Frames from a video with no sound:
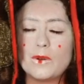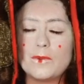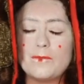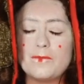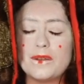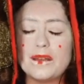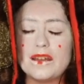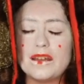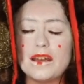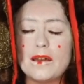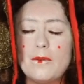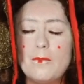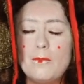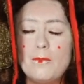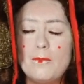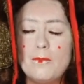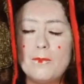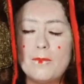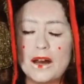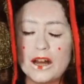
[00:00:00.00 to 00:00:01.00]
would be
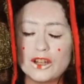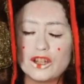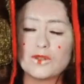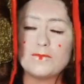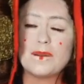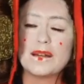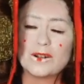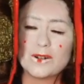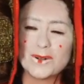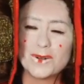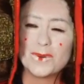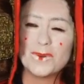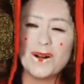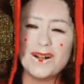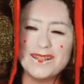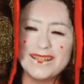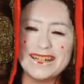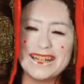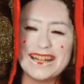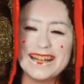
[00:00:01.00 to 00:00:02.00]
much better
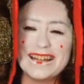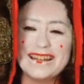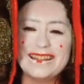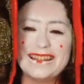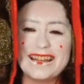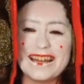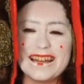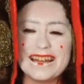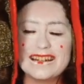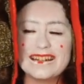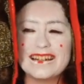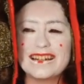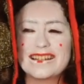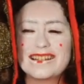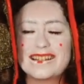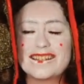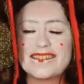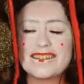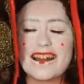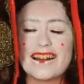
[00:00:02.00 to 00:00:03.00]
quality than
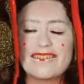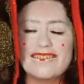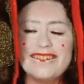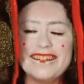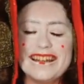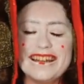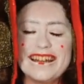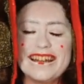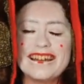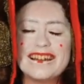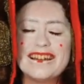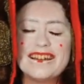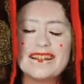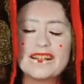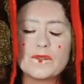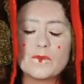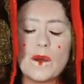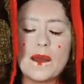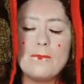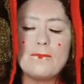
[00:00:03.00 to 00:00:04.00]
snuggly
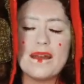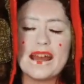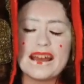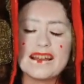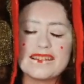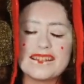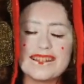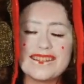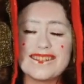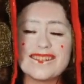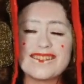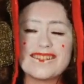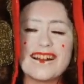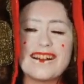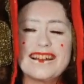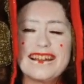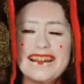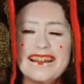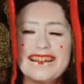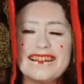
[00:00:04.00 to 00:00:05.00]
sweatpants and
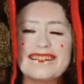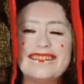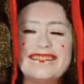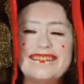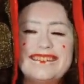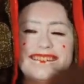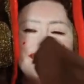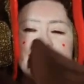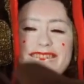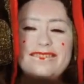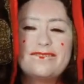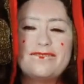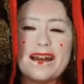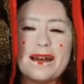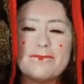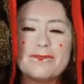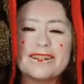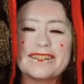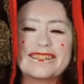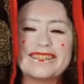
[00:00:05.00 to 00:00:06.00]
snuggy
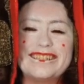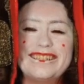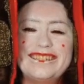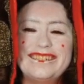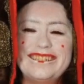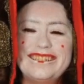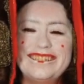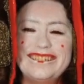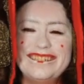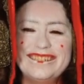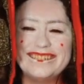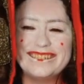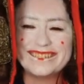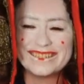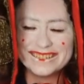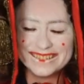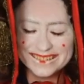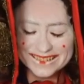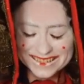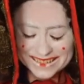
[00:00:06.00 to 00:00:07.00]
fabric.
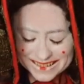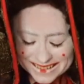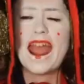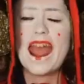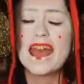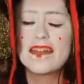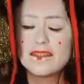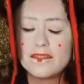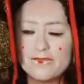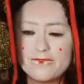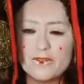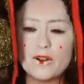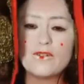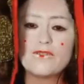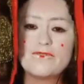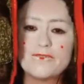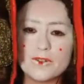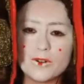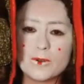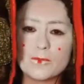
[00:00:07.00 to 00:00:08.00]
And the
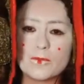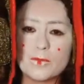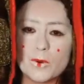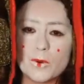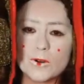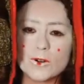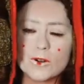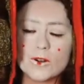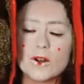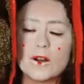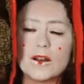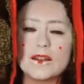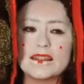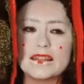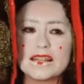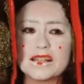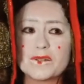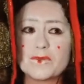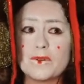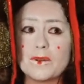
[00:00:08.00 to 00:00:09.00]
faux fur border on
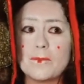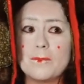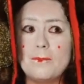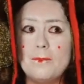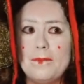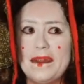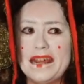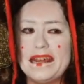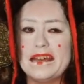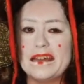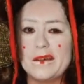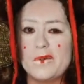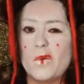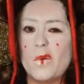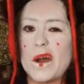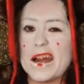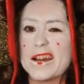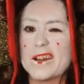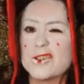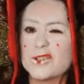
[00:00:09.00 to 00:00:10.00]
this one may get
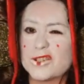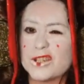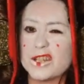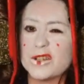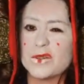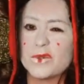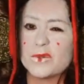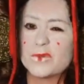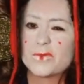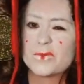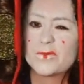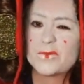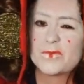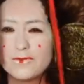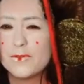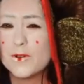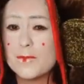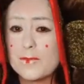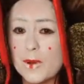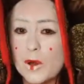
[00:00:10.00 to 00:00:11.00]
wired too.
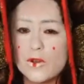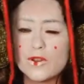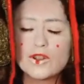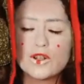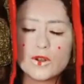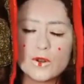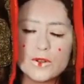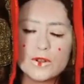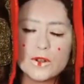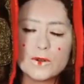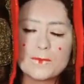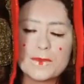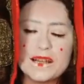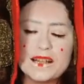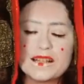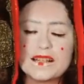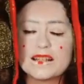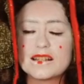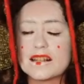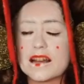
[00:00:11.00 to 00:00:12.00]
For both shoulder
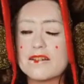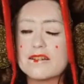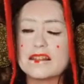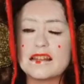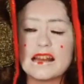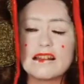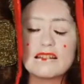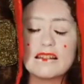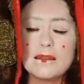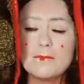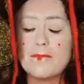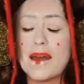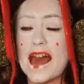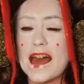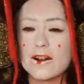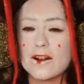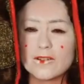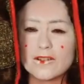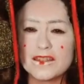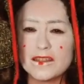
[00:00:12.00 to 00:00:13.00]
pieces, I would likely
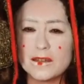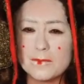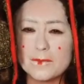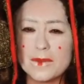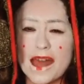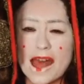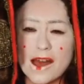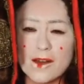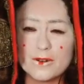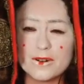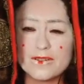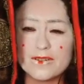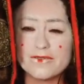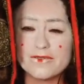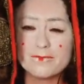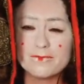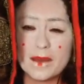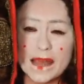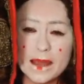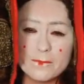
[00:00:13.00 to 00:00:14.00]
pattern them out
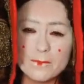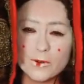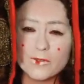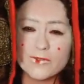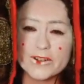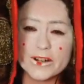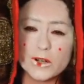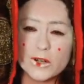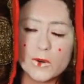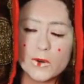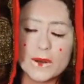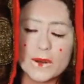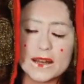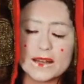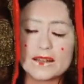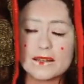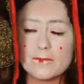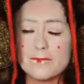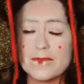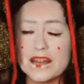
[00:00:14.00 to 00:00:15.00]
of paper real
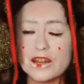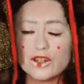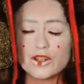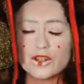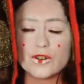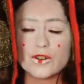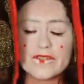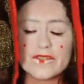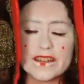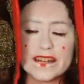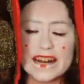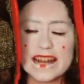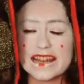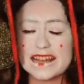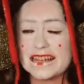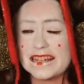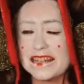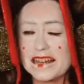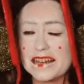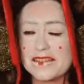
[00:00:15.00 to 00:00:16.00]
quick and make sure that I
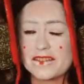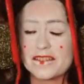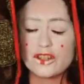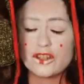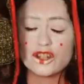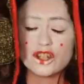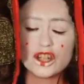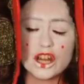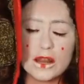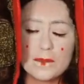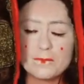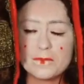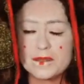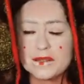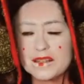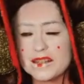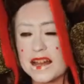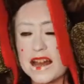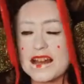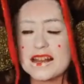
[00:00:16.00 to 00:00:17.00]
can get the shape
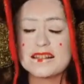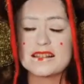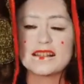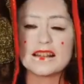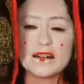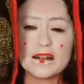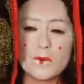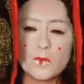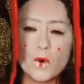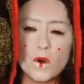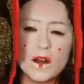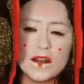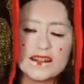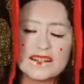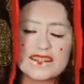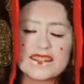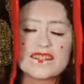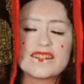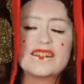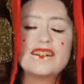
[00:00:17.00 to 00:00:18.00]
and size that I
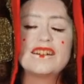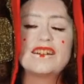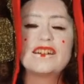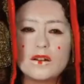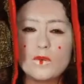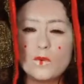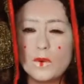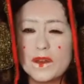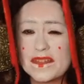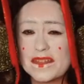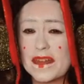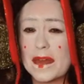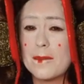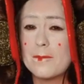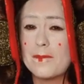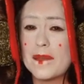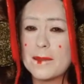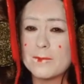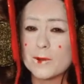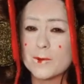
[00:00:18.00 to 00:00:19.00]
want. With
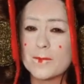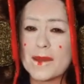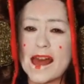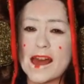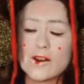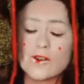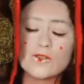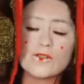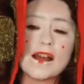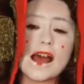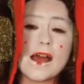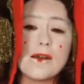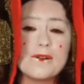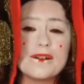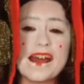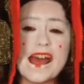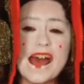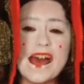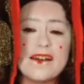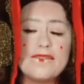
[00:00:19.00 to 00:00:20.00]
that paper pattern, I
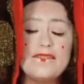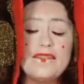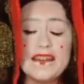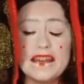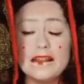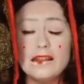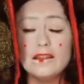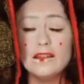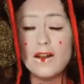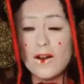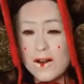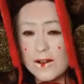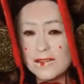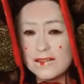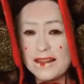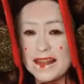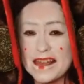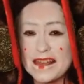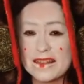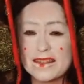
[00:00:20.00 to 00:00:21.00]
would add the
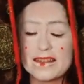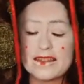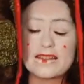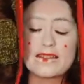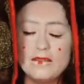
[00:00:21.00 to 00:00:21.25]
long length